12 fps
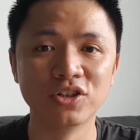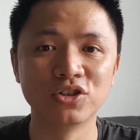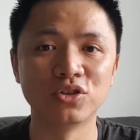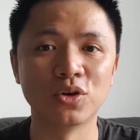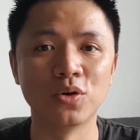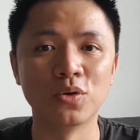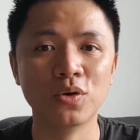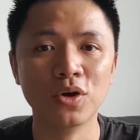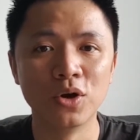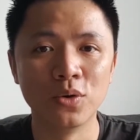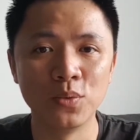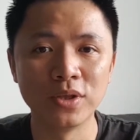So
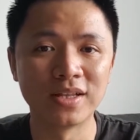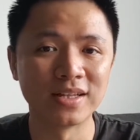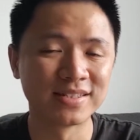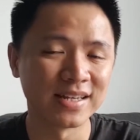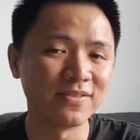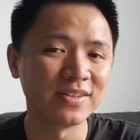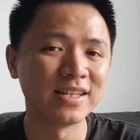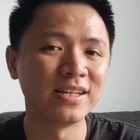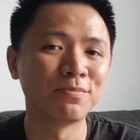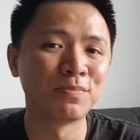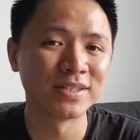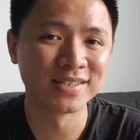with the
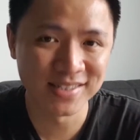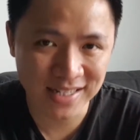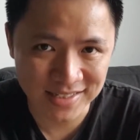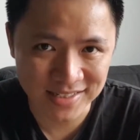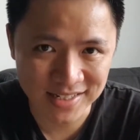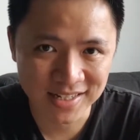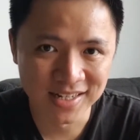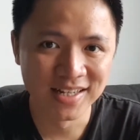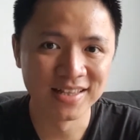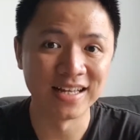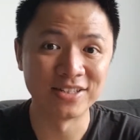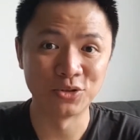17%
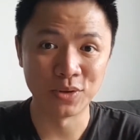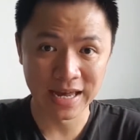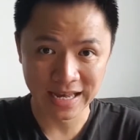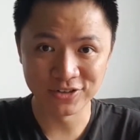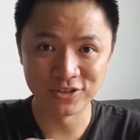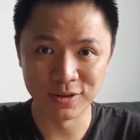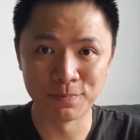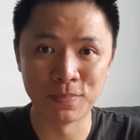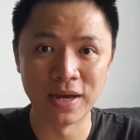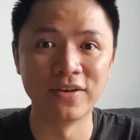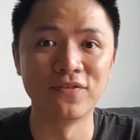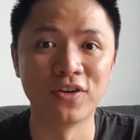that you actually
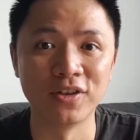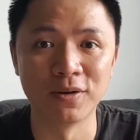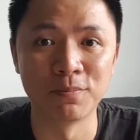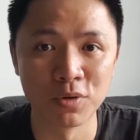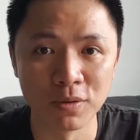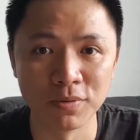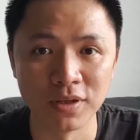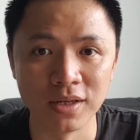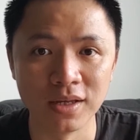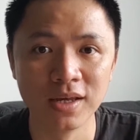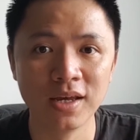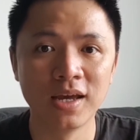pay for the
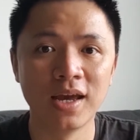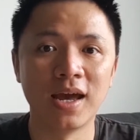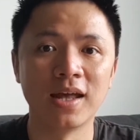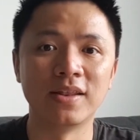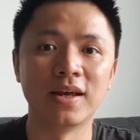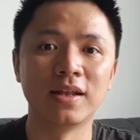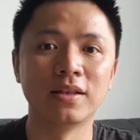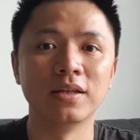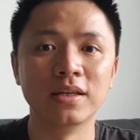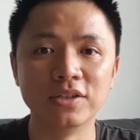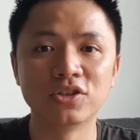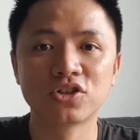property and then
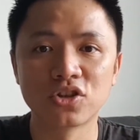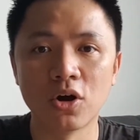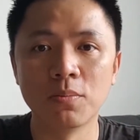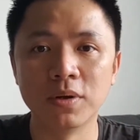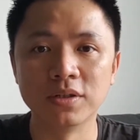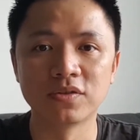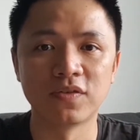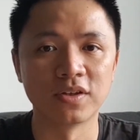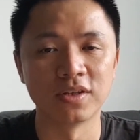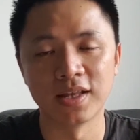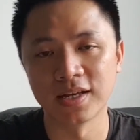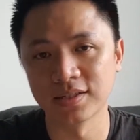installments for
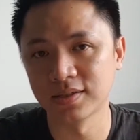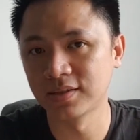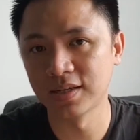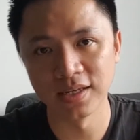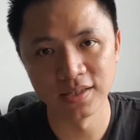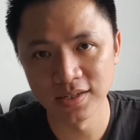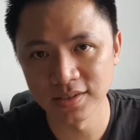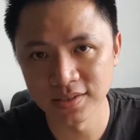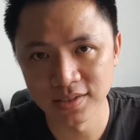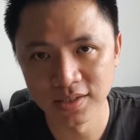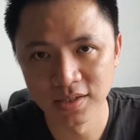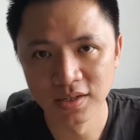the next 10
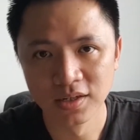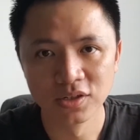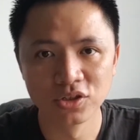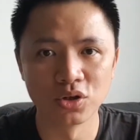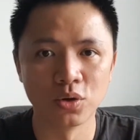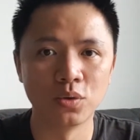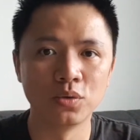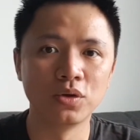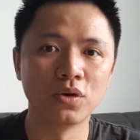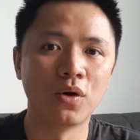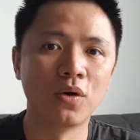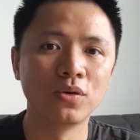years, so
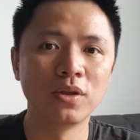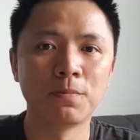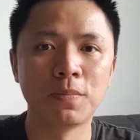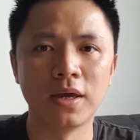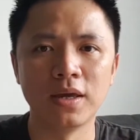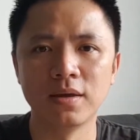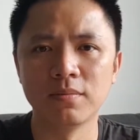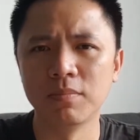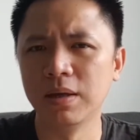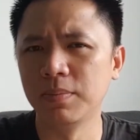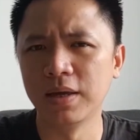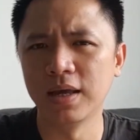you only pay
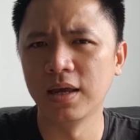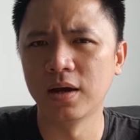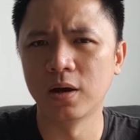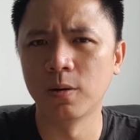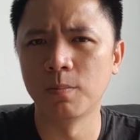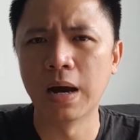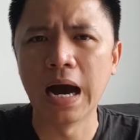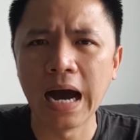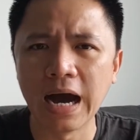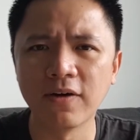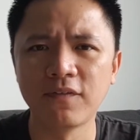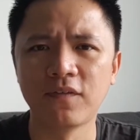maybe
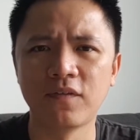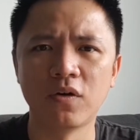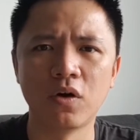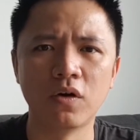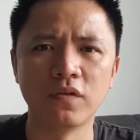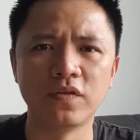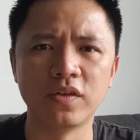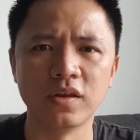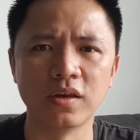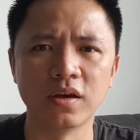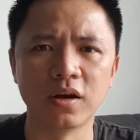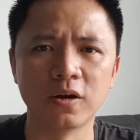half of
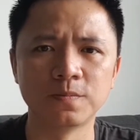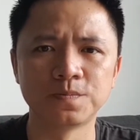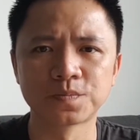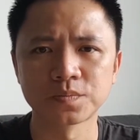the